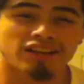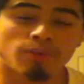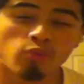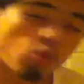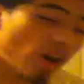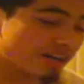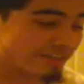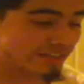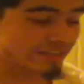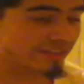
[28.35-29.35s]
Number
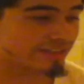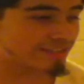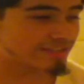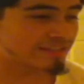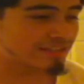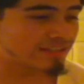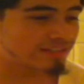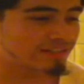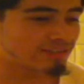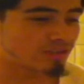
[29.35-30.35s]
one thing is,
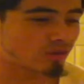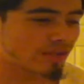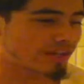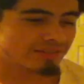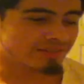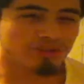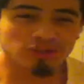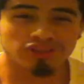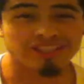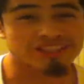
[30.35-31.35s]
uh, you know, like, if you
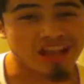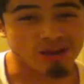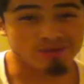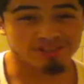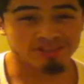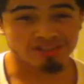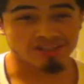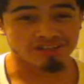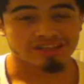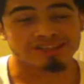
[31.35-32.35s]
don't take showers and
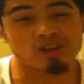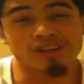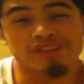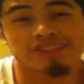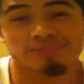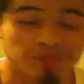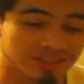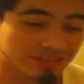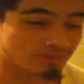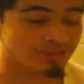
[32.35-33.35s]
shit, like, don't even
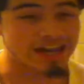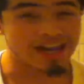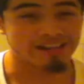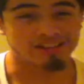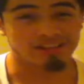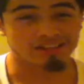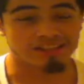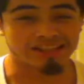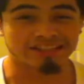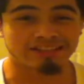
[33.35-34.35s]
speak to a guy, dog.
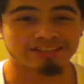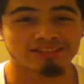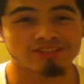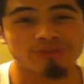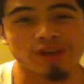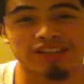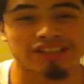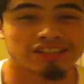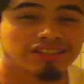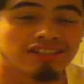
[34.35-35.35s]
Like, cause you're
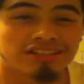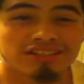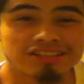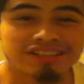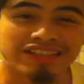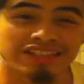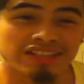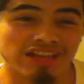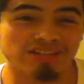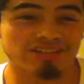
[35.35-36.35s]
fucking, you're
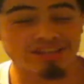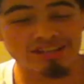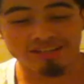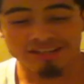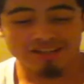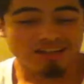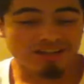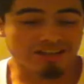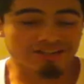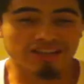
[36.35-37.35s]
stinky ass shit.
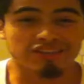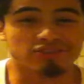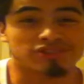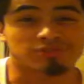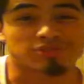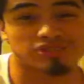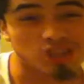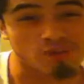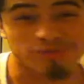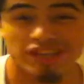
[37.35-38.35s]
Uh, you gotta use some
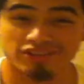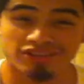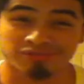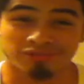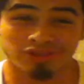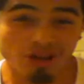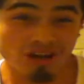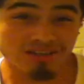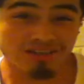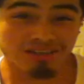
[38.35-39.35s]
soap. You gotta use some
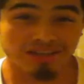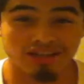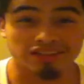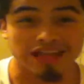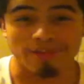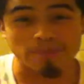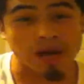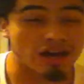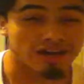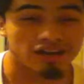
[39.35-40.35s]
Clorox on that, on that
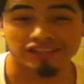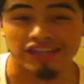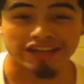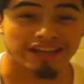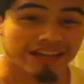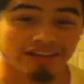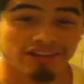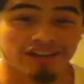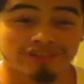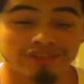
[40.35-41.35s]
body, on that
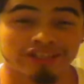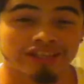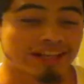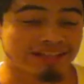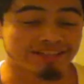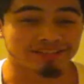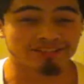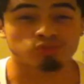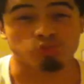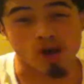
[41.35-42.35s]
hair and everything. Like,
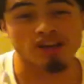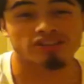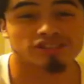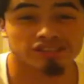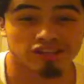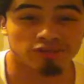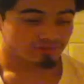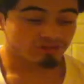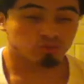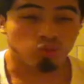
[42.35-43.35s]
just wash
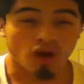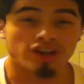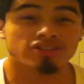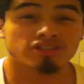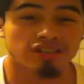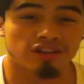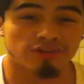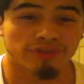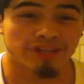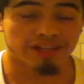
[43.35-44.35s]
yourself. Just wash
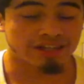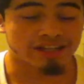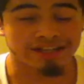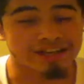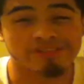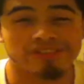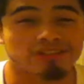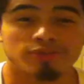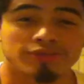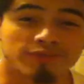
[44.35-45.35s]
yourself, and like
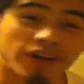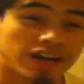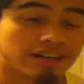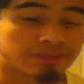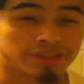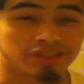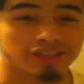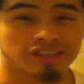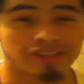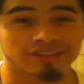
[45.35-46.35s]
everything will be fine,
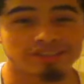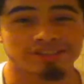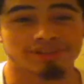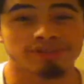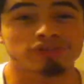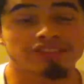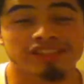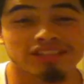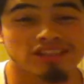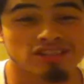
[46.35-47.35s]
man. Like, cause if, if you
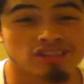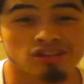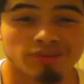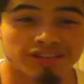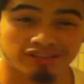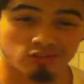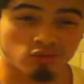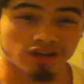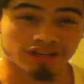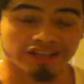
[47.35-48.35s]
stinky ass shit, nobody's gonna
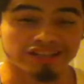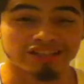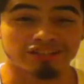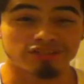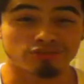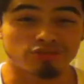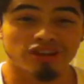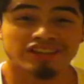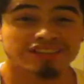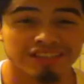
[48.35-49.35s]
want to get near you.
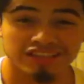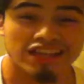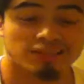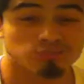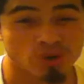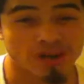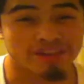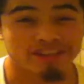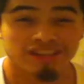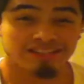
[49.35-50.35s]
Stinky ass
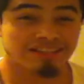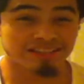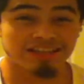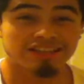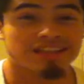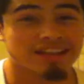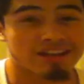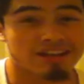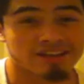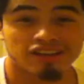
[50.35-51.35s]
breath, stinky ass
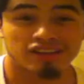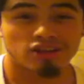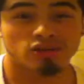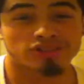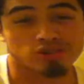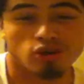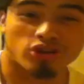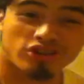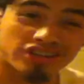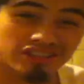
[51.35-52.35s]
hair, no
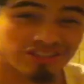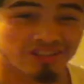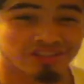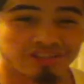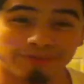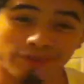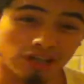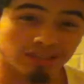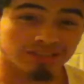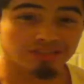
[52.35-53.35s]
deodorant and shit. The
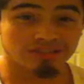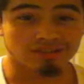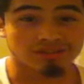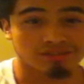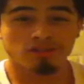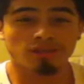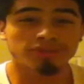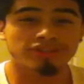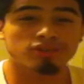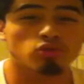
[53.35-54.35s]
fuck is this?
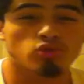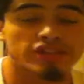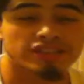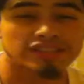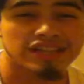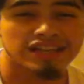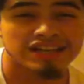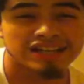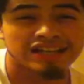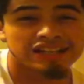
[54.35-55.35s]
Number two is
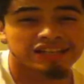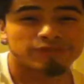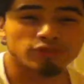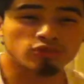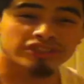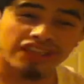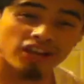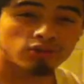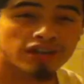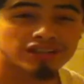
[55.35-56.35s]
uh if you
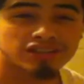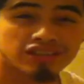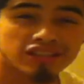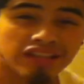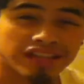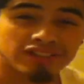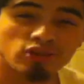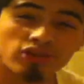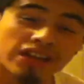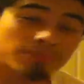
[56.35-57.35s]
ghetto ass shit, like
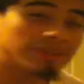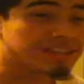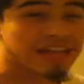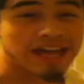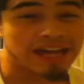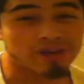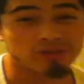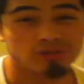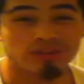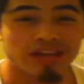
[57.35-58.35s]
you don't gotta be
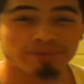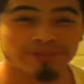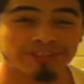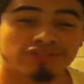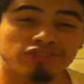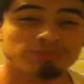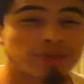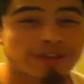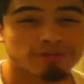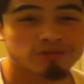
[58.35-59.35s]
loud, you don't gotta be
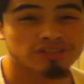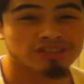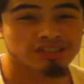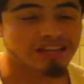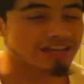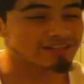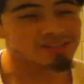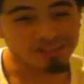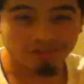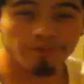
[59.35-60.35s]
disrespectful and shit. Like
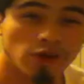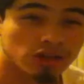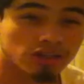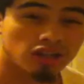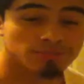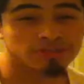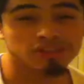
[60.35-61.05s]
shut the fuck up.